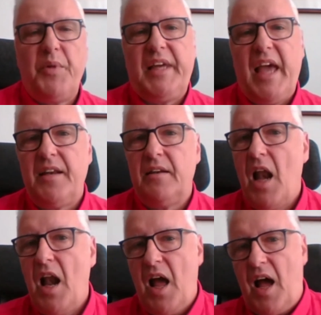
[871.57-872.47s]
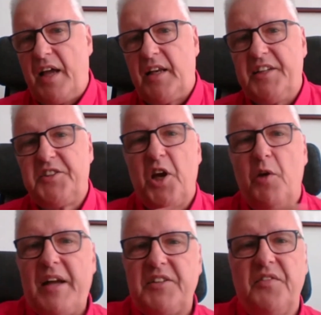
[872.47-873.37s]
But again, I'd like to
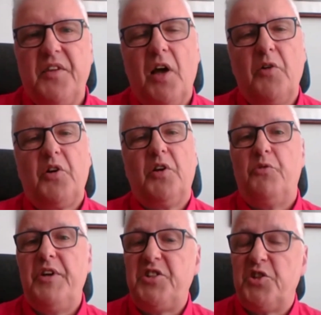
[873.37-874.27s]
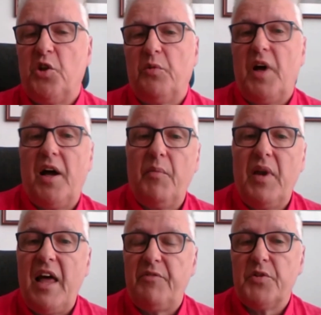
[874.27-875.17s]
go back to the local and regional
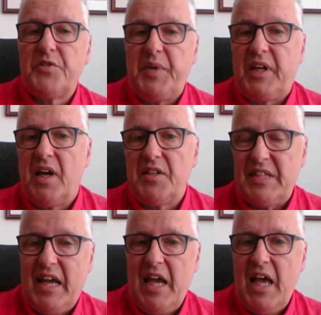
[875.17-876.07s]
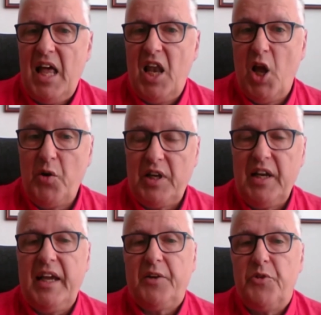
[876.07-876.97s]
levels, because
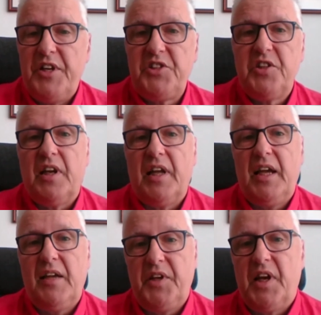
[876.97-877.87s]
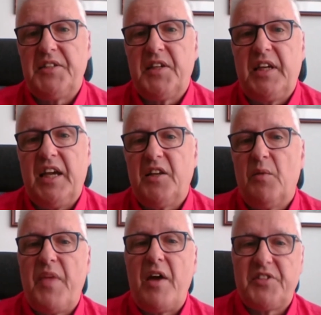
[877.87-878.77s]
locally and regionally in the United
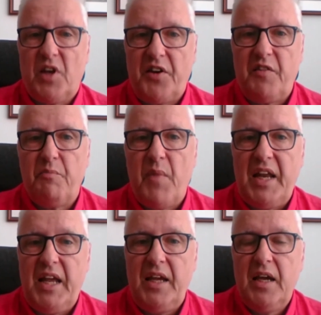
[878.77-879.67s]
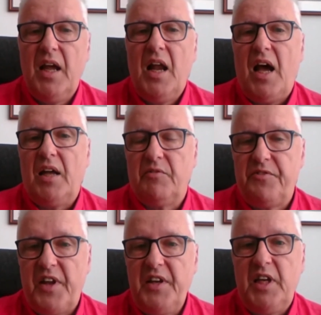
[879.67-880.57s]
Kingdom, there is a lot of money
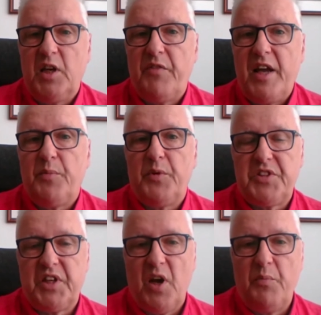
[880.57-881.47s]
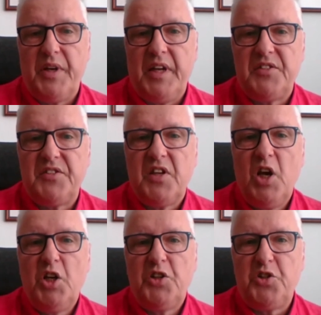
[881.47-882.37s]
and funding available to companies
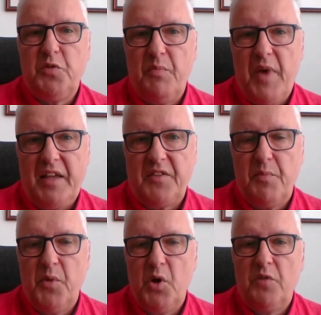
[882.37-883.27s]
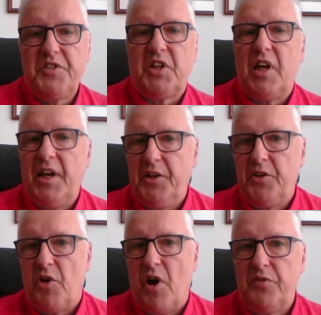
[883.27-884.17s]
to make the move to
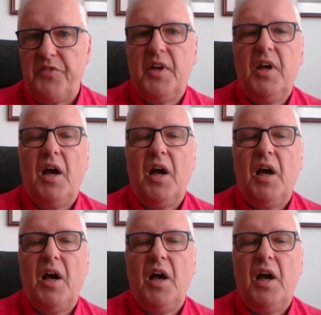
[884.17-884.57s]
clean growth,